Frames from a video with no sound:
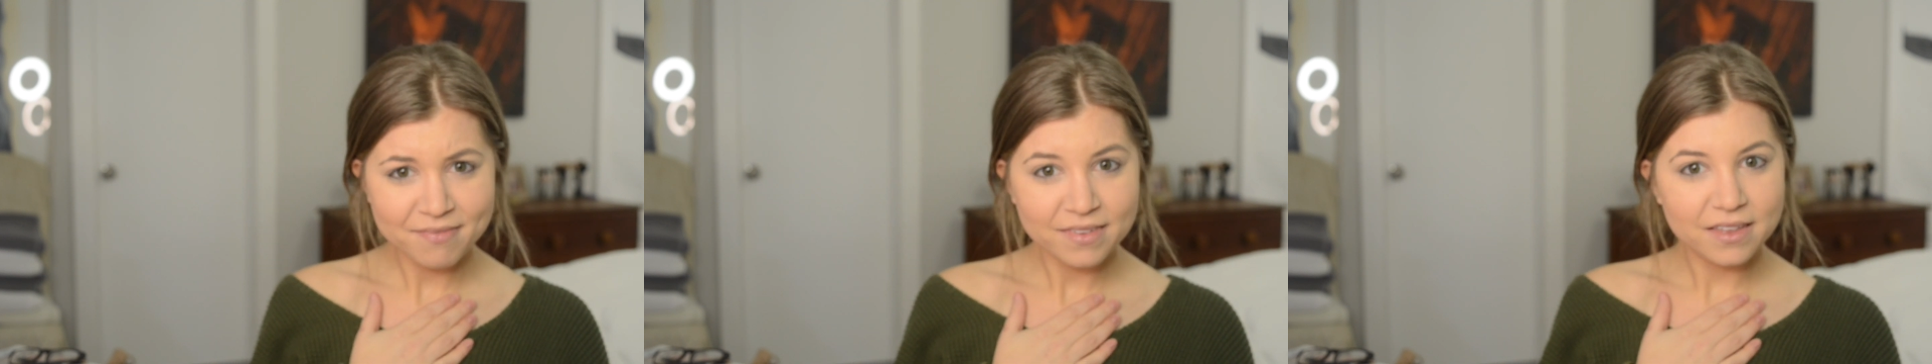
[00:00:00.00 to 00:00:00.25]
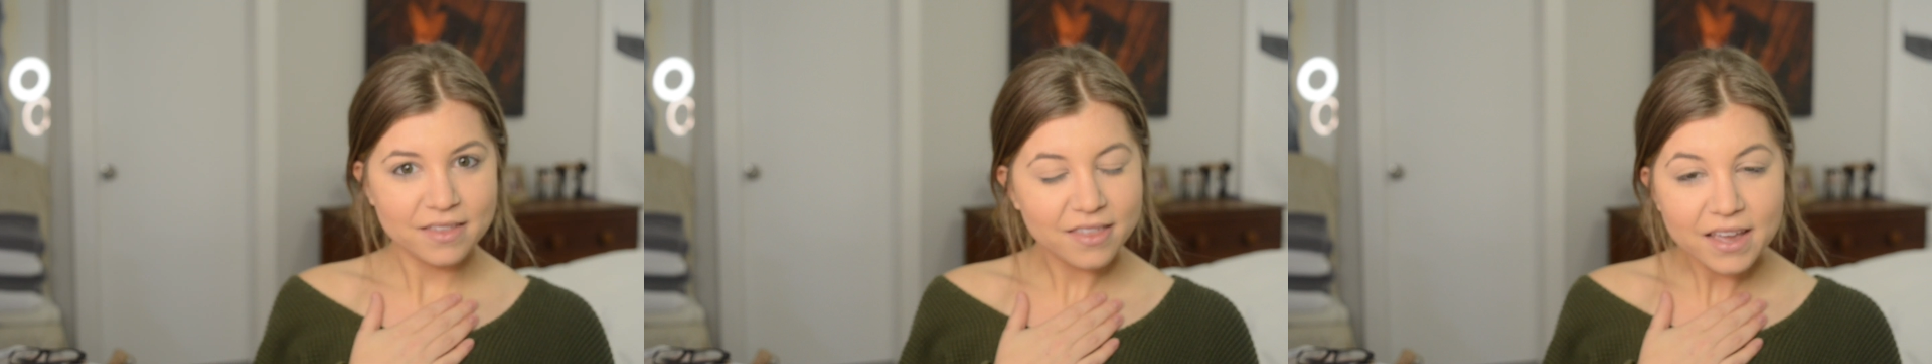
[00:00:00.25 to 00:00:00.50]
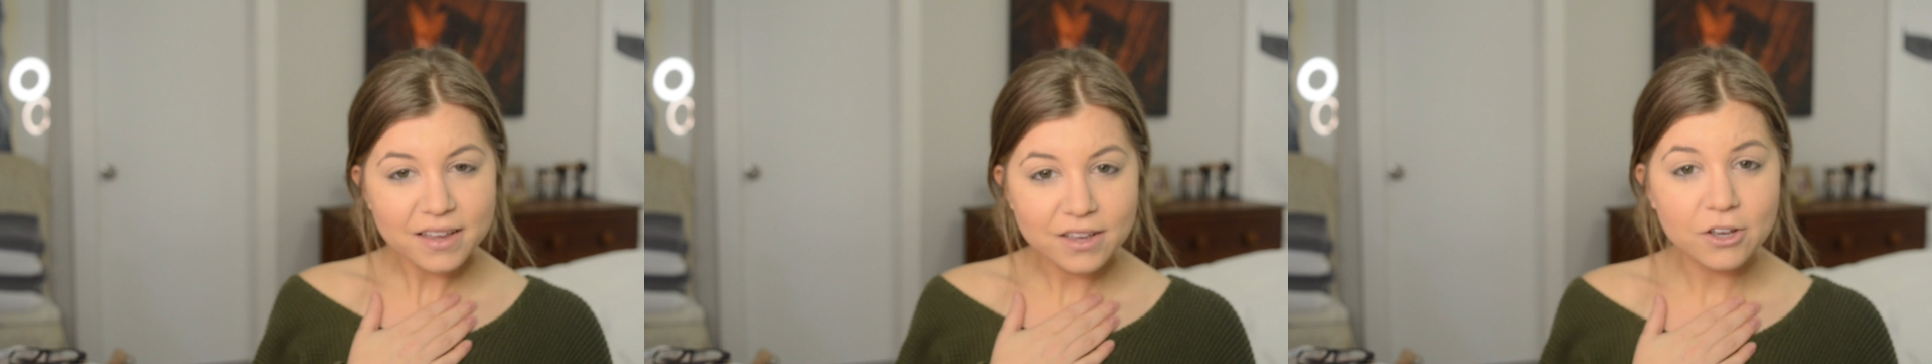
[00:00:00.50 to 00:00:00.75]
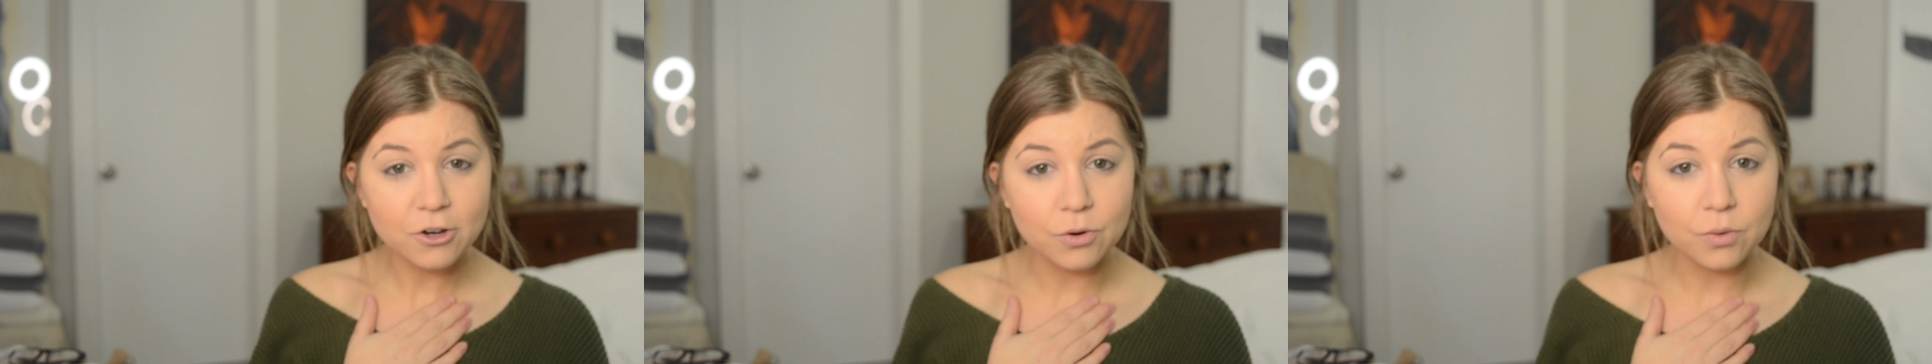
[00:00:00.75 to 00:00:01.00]
Thank
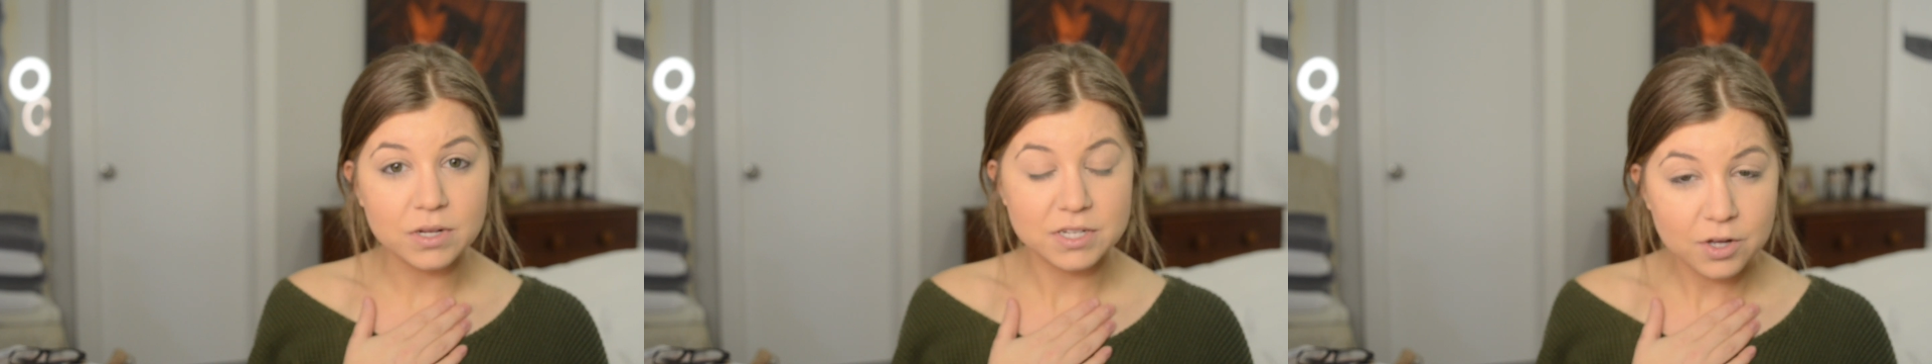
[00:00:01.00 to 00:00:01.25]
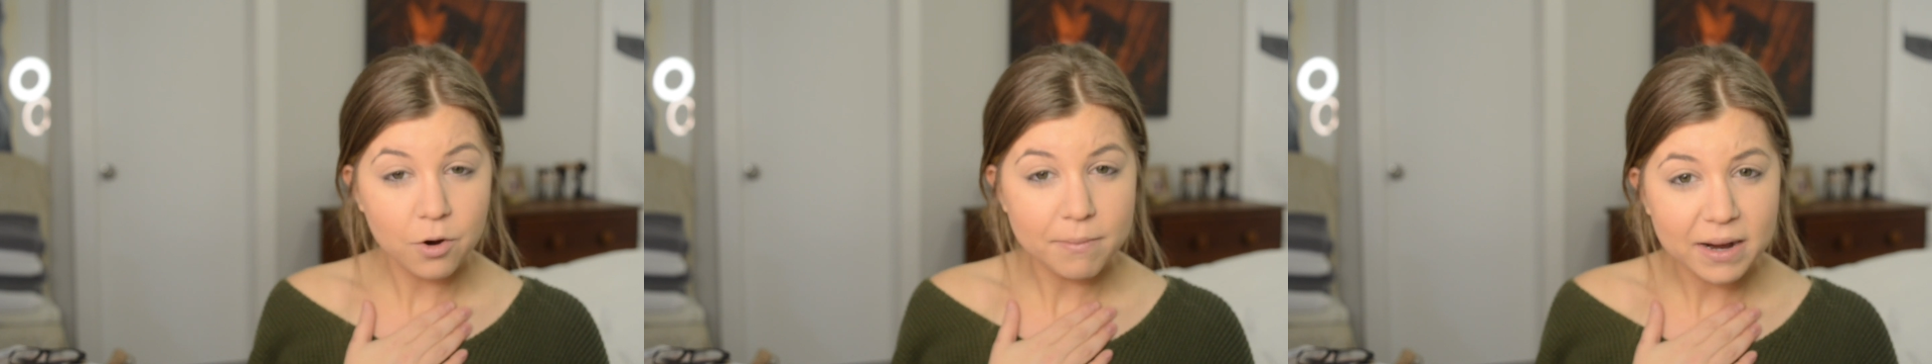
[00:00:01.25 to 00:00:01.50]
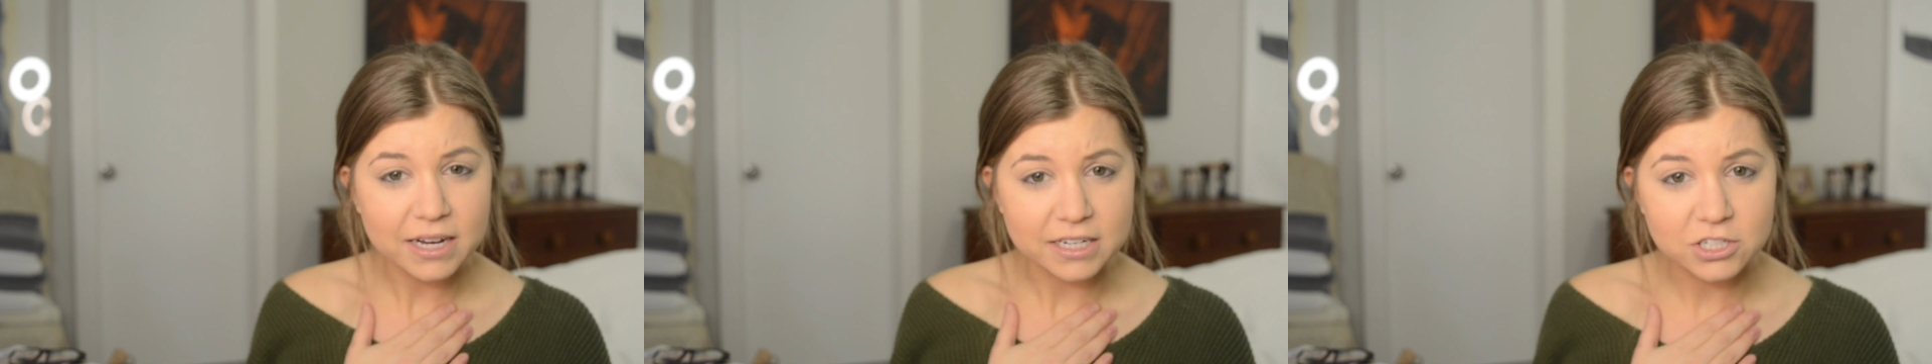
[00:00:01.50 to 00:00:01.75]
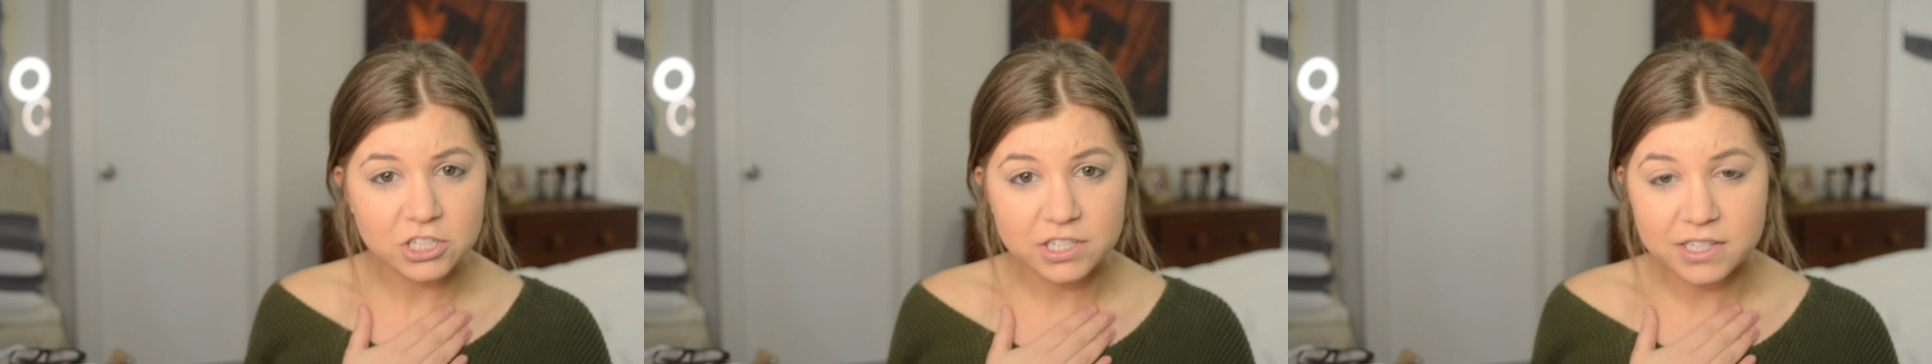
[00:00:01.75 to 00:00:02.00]
you so
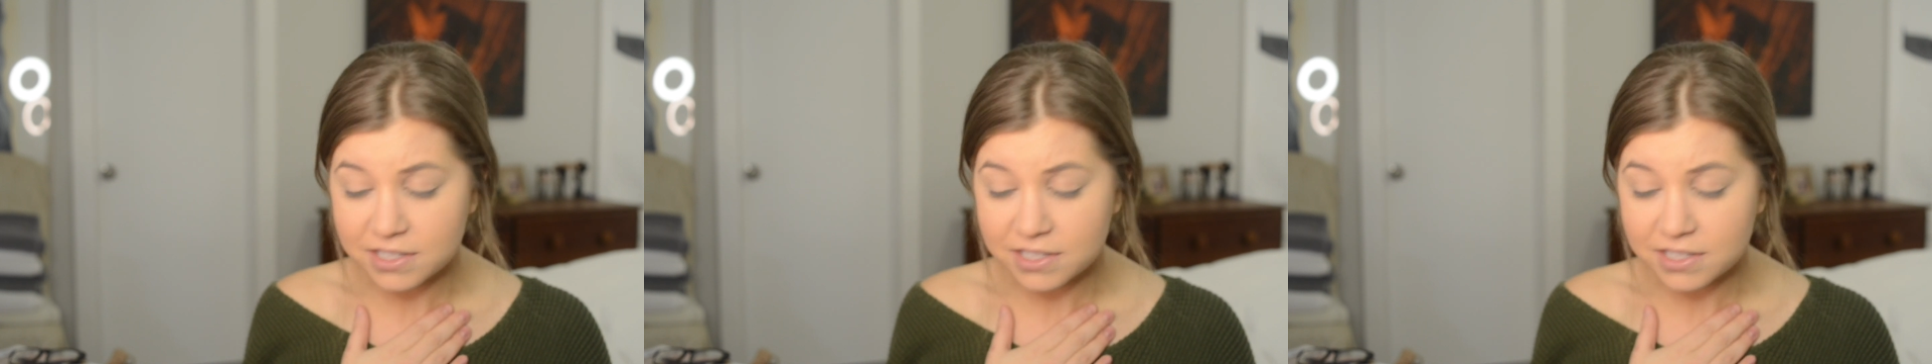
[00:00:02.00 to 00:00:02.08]
much.